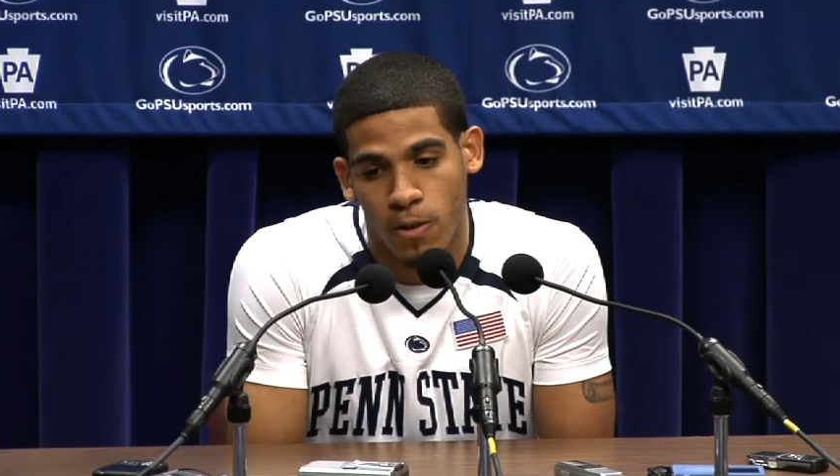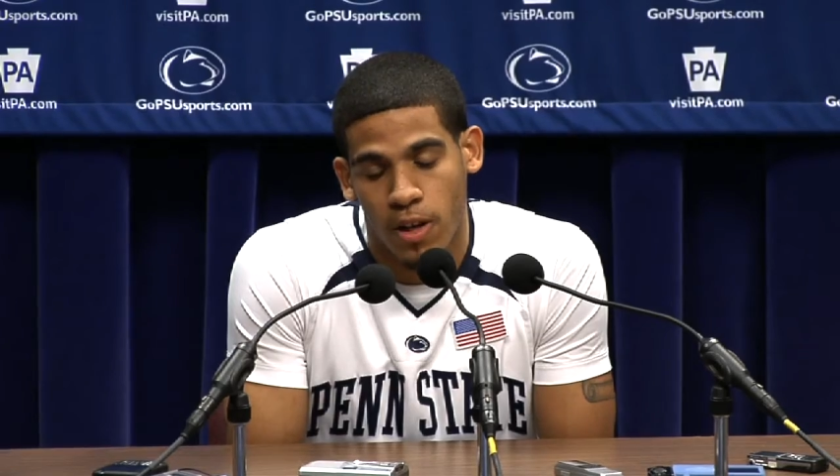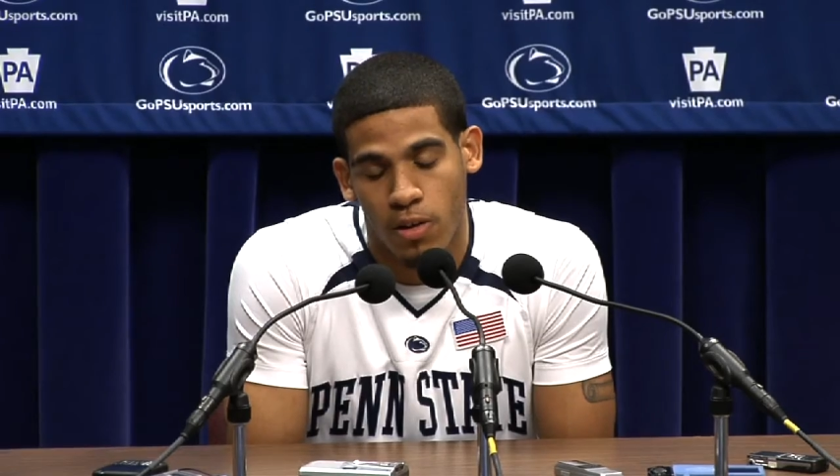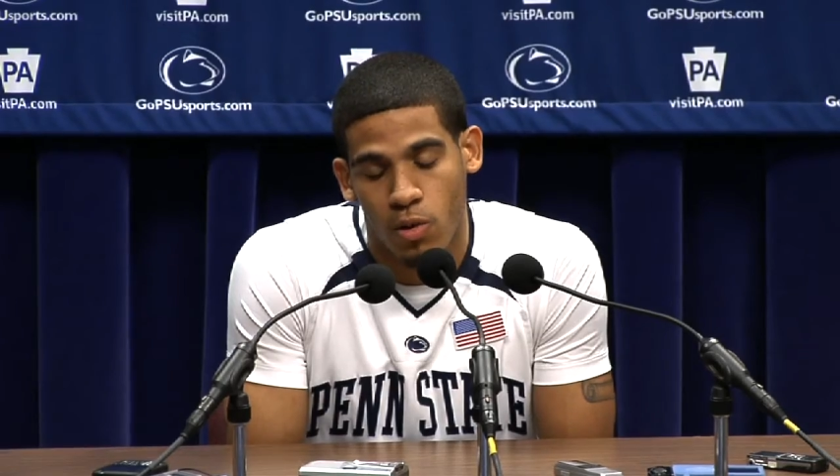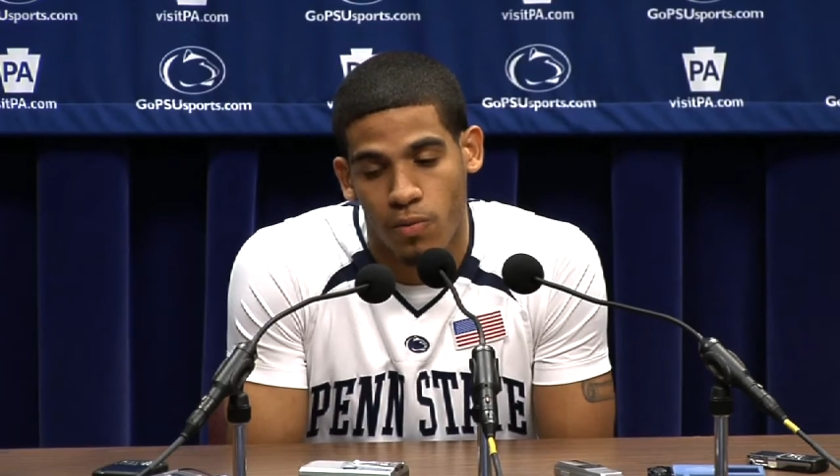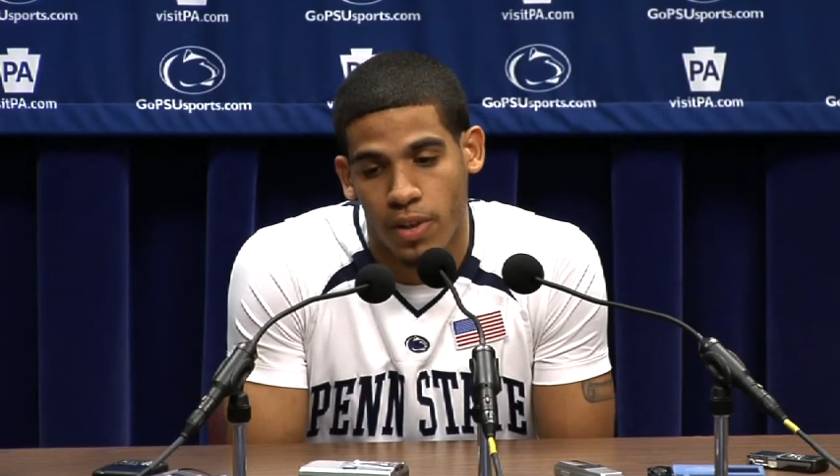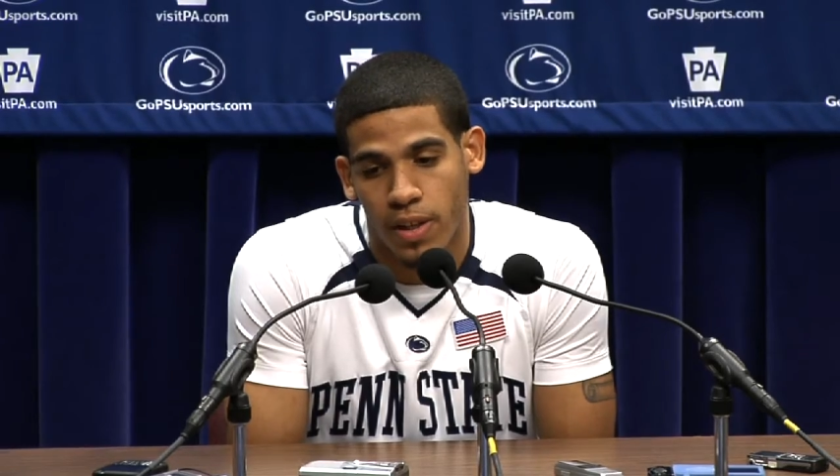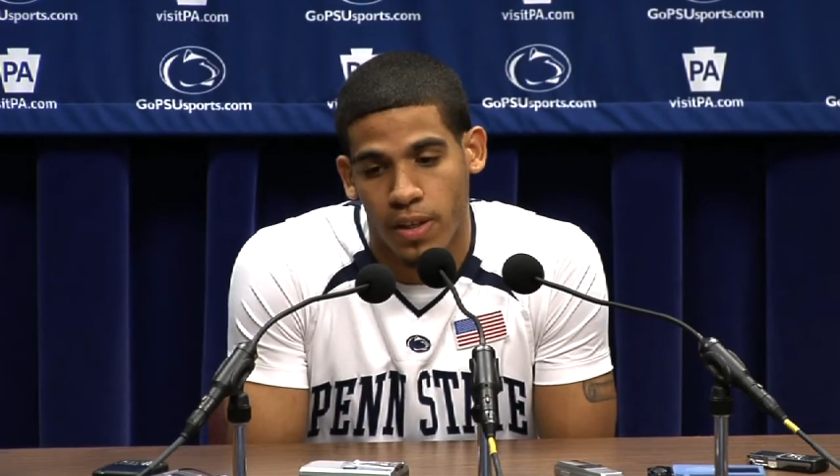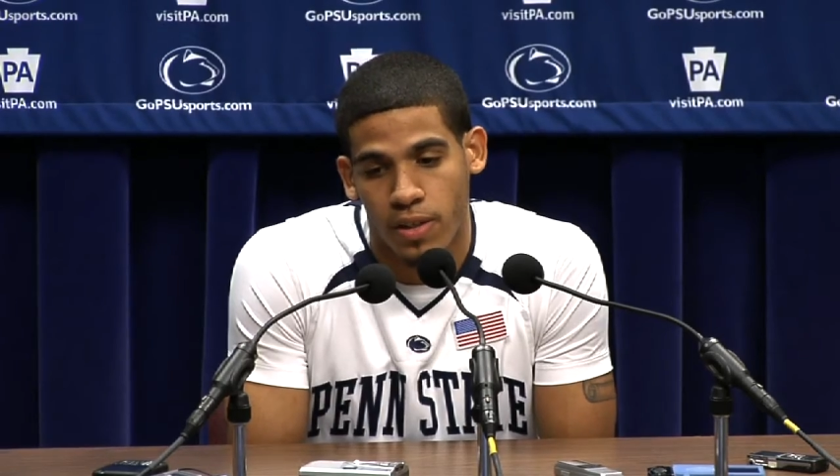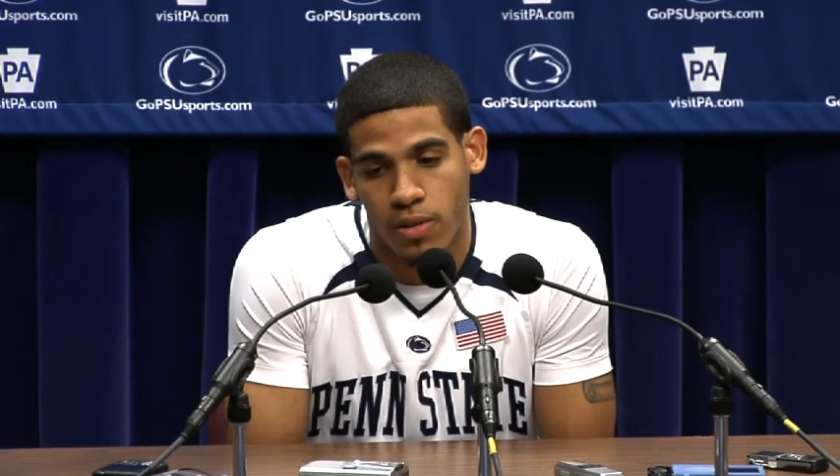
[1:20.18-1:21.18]

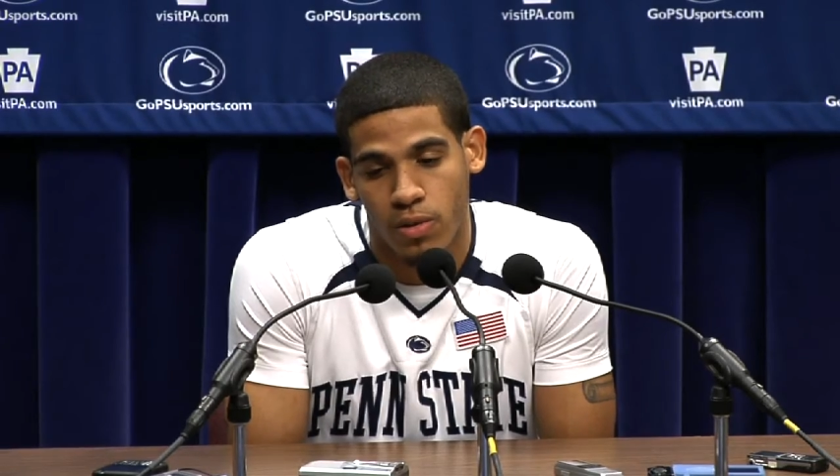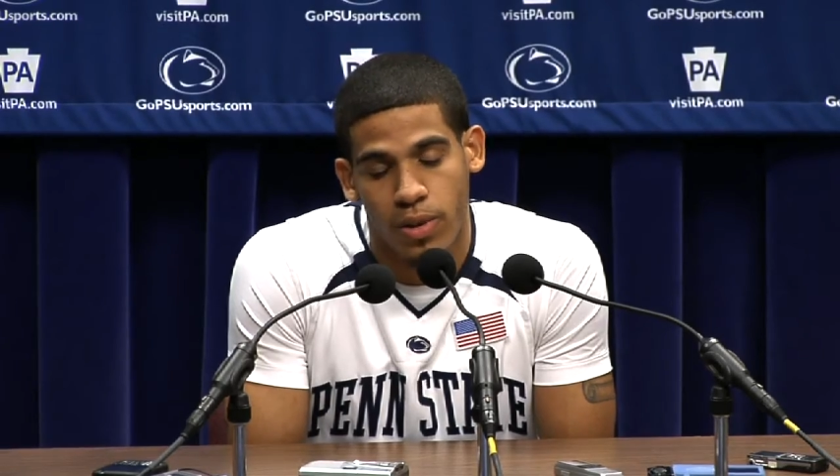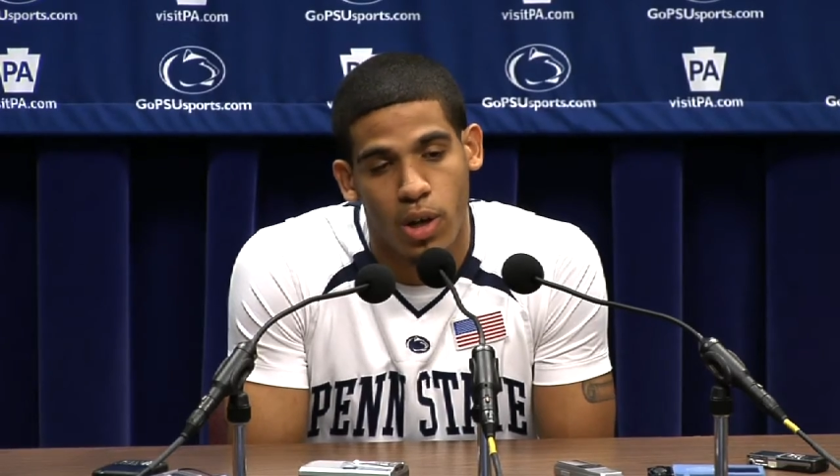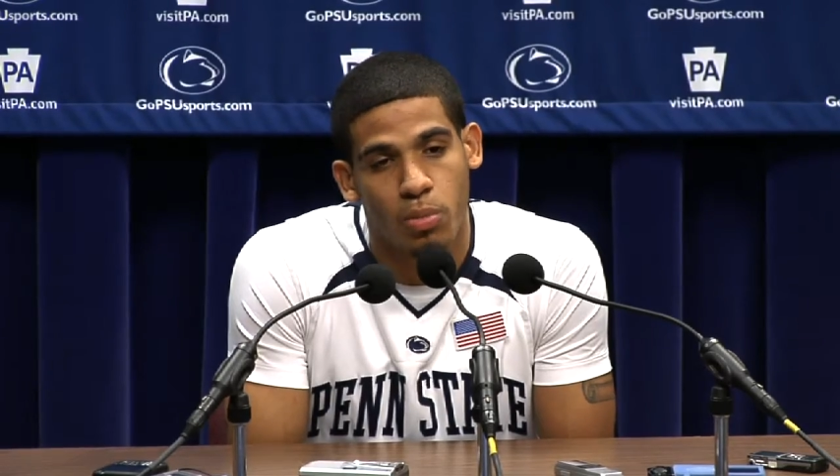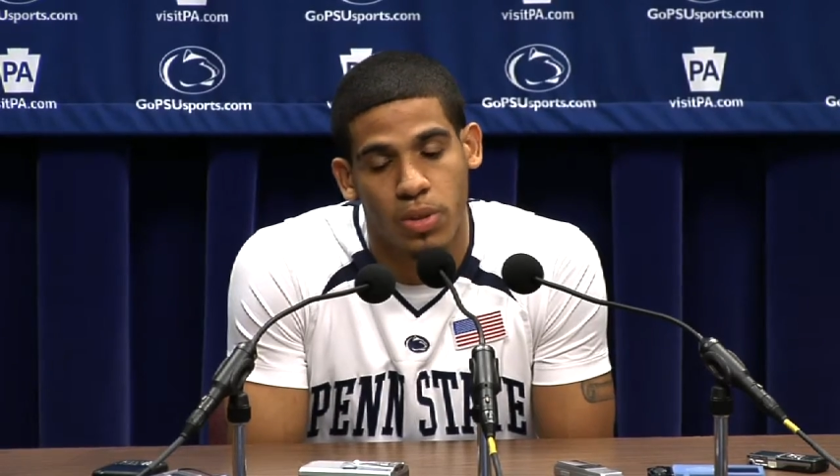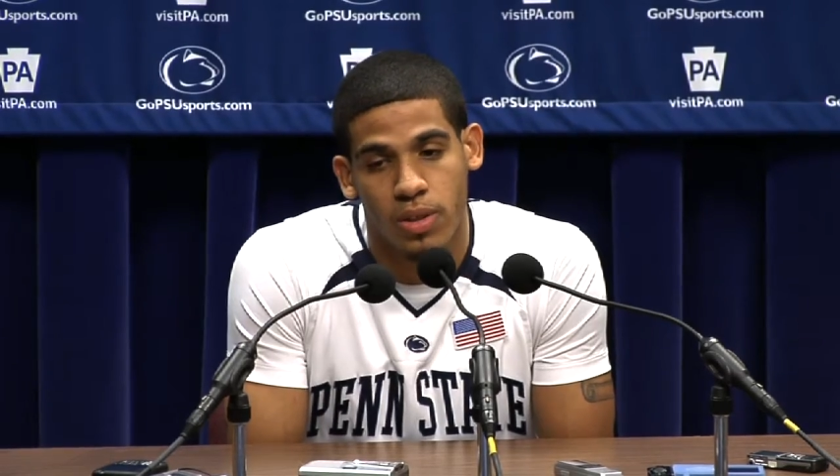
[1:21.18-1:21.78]
hopefully it can you know help